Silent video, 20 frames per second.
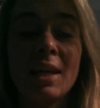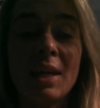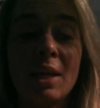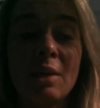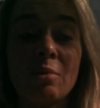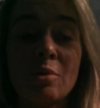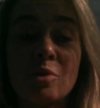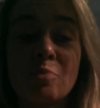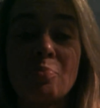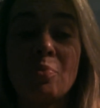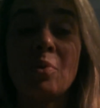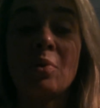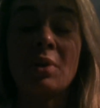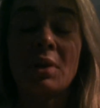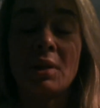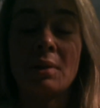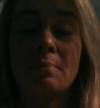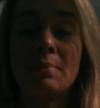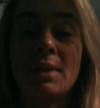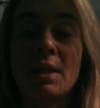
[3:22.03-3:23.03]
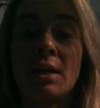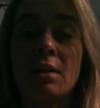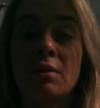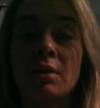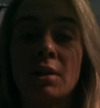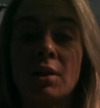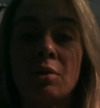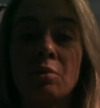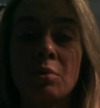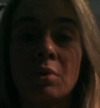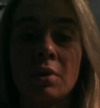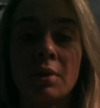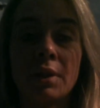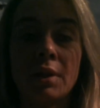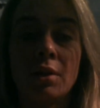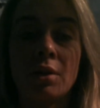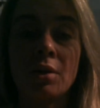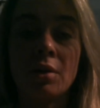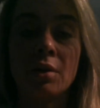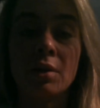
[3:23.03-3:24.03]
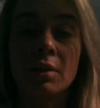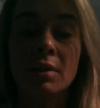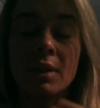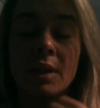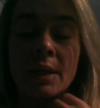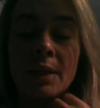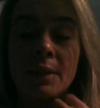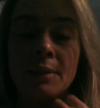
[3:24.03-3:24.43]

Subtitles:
It was pulling him down, and it really hurt.